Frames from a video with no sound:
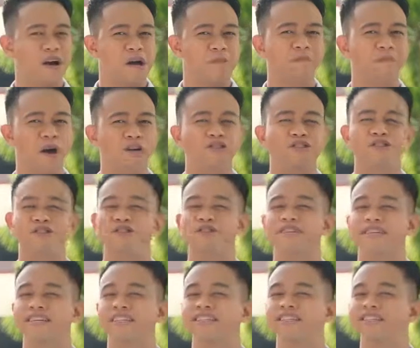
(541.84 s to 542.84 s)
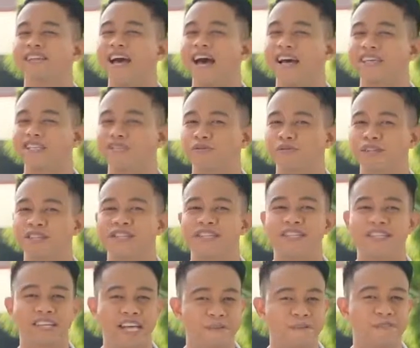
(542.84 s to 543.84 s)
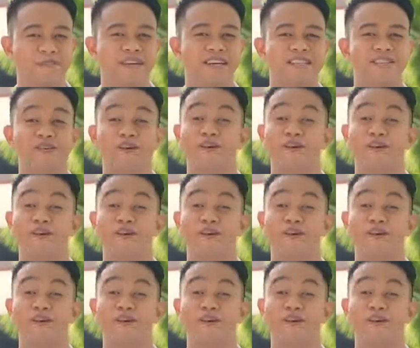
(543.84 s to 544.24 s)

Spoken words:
Most students actually skip this